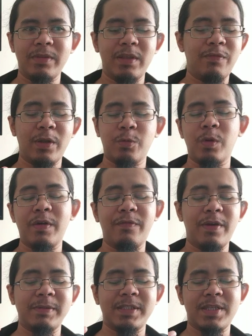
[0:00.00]
different
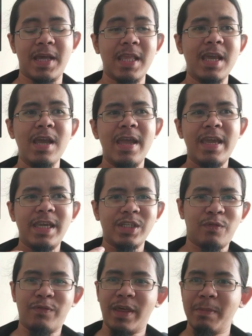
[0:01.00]
warframes, is that
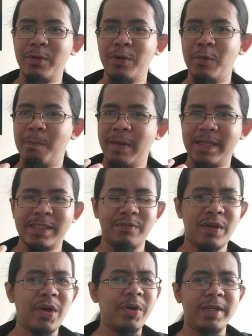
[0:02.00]
each of them, you know, plays
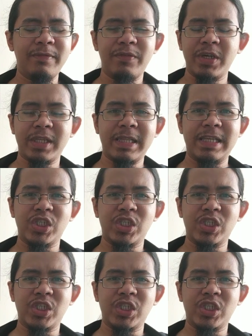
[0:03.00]
very differently.